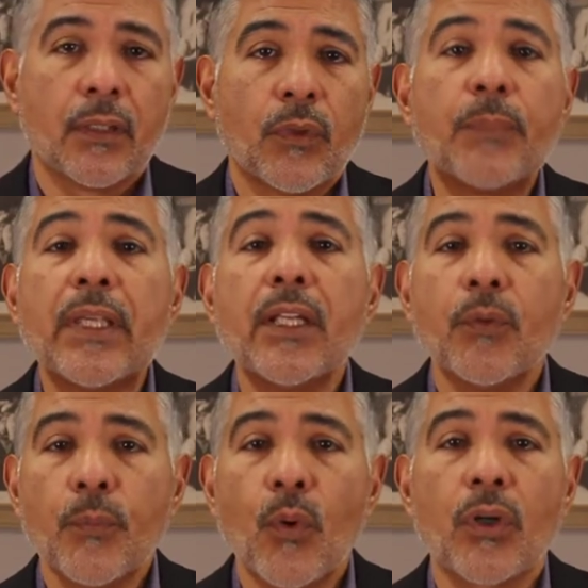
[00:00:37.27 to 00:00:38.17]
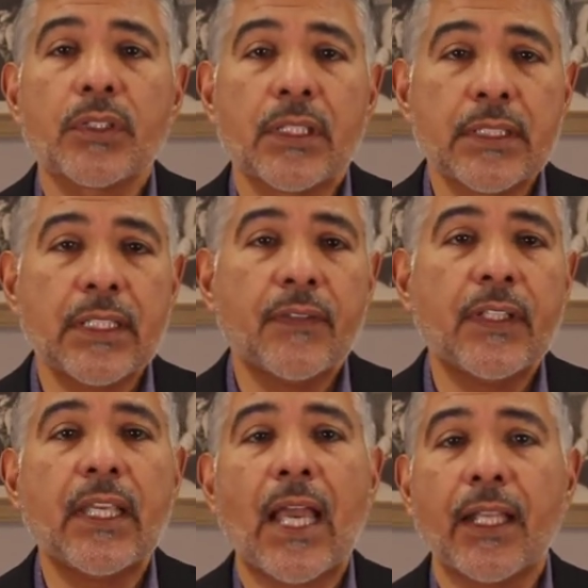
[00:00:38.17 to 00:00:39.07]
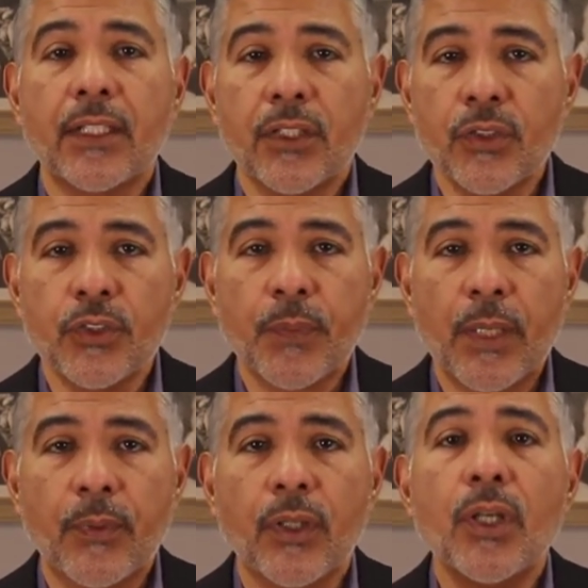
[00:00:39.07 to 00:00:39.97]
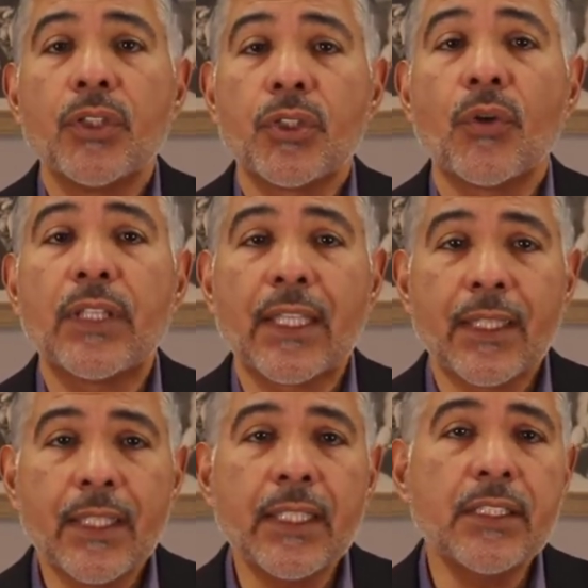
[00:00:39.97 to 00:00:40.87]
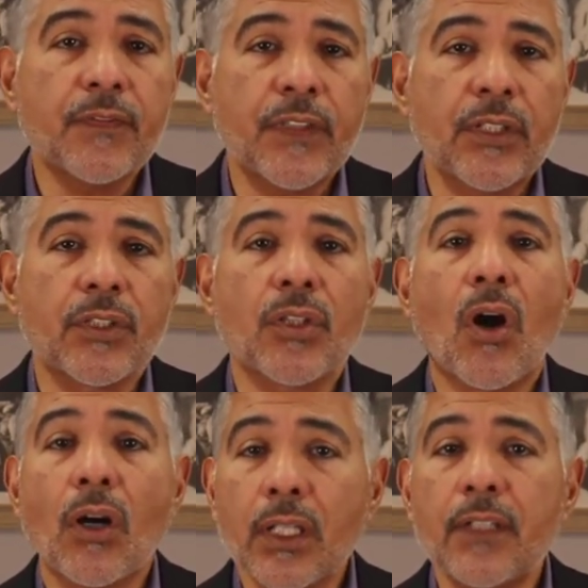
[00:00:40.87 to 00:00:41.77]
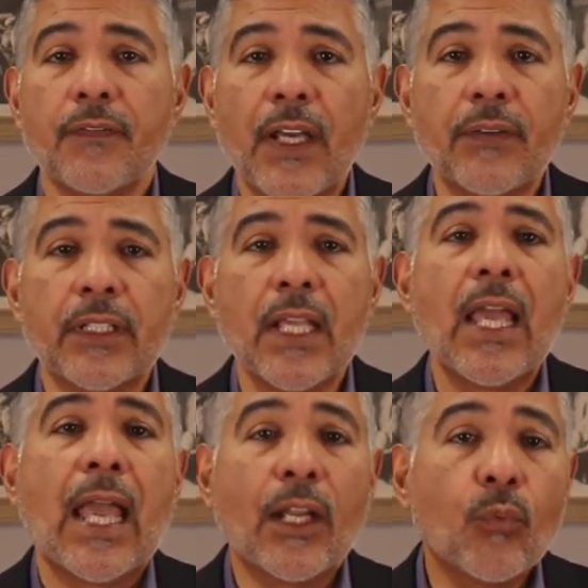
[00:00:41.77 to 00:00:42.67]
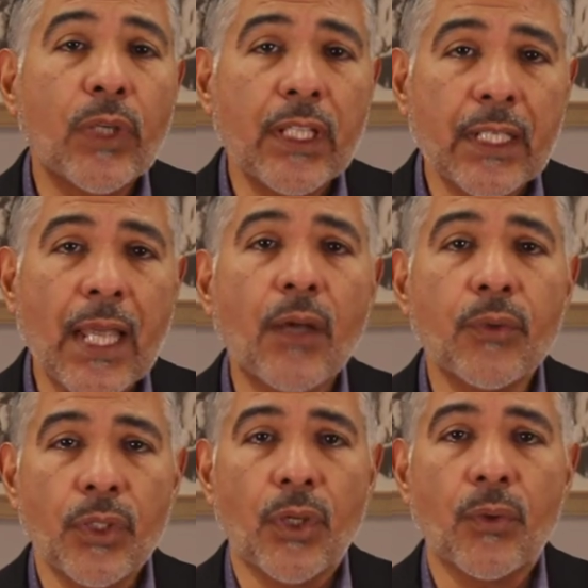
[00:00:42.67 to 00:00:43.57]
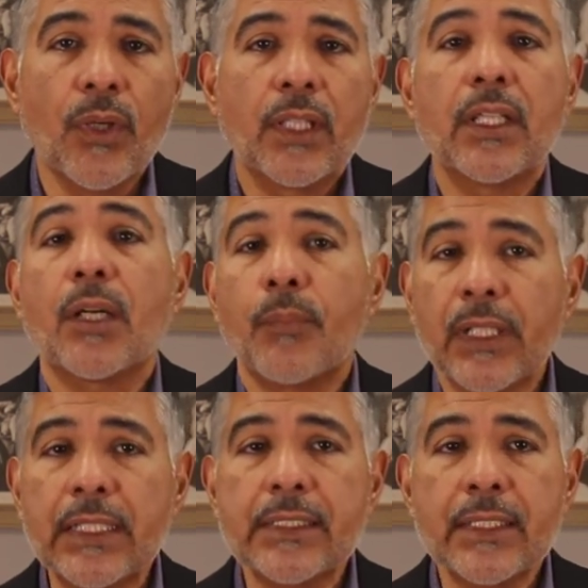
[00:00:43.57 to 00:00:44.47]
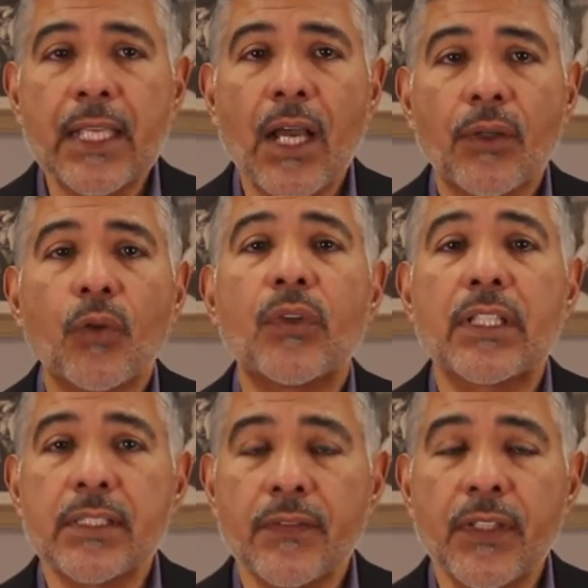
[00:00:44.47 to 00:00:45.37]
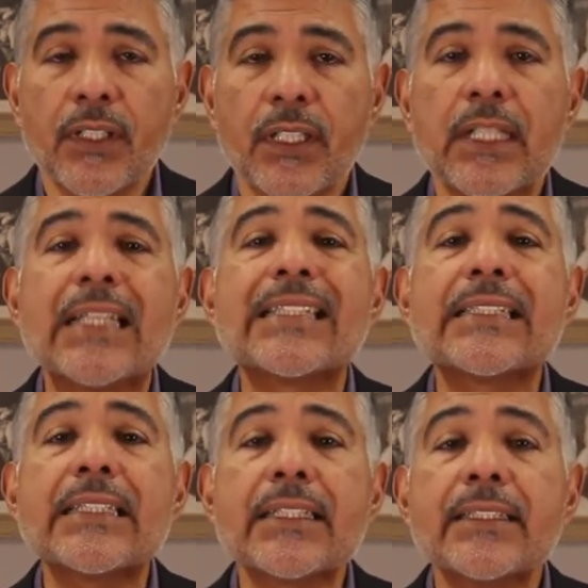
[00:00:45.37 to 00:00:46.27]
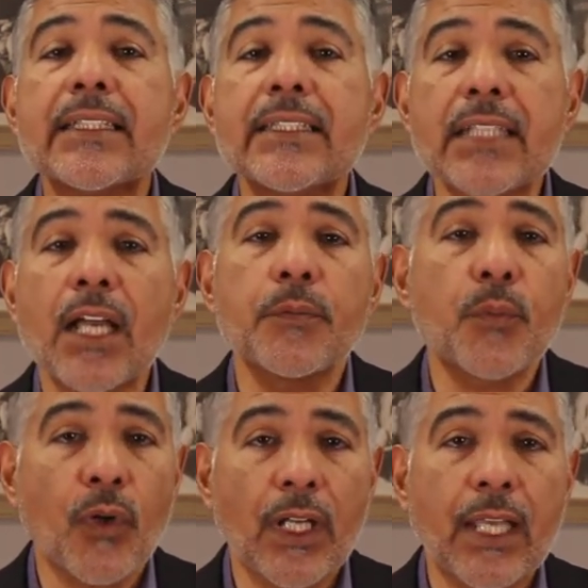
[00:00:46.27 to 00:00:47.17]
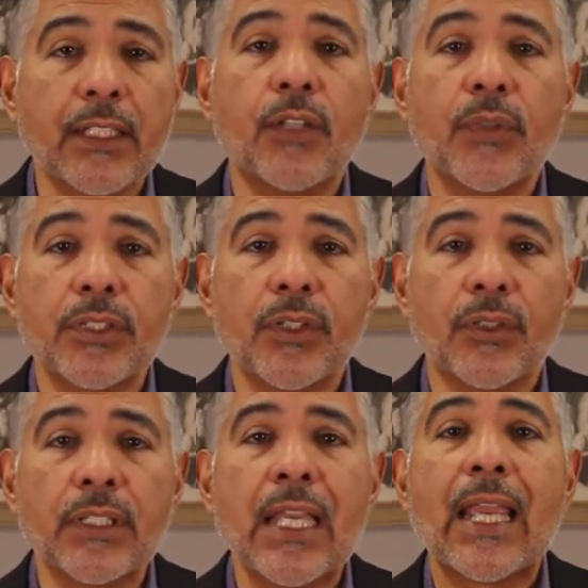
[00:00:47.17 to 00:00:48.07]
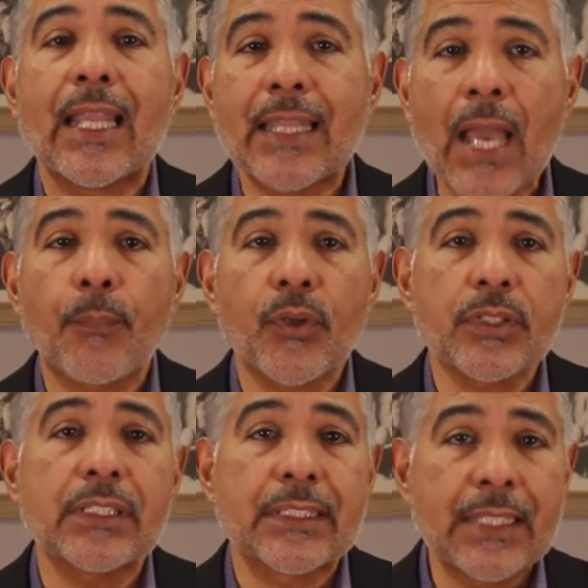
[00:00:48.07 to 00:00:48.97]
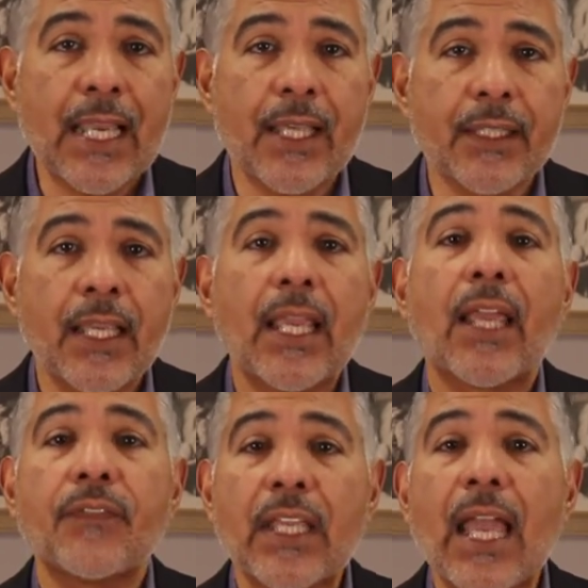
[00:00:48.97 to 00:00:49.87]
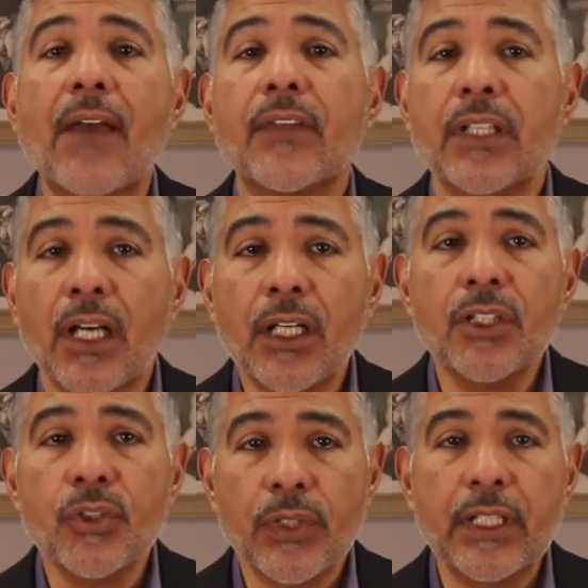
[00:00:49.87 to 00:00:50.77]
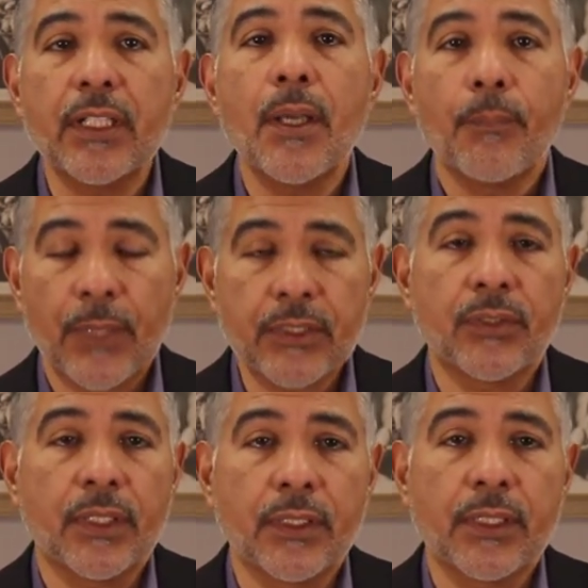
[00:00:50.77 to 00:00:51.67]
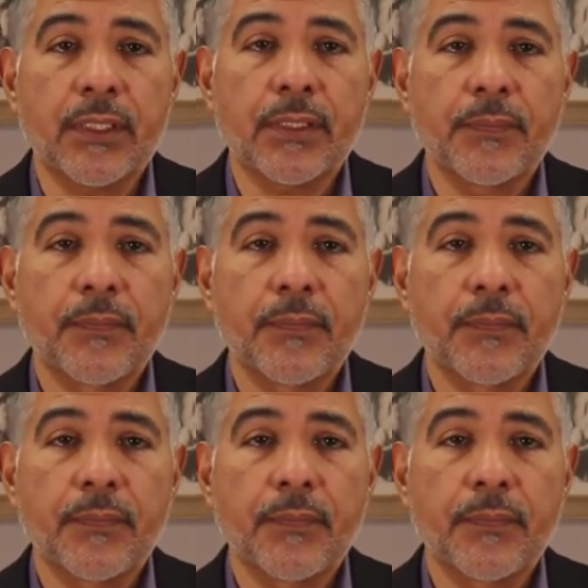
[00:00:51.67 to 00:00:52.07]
Repeating reports on TV and in the newspaper show that these fears aren't unfounded, and we now know that a police encounter with a civilian is 16 times more likely to result in that person's death if they have an untreated mental illness.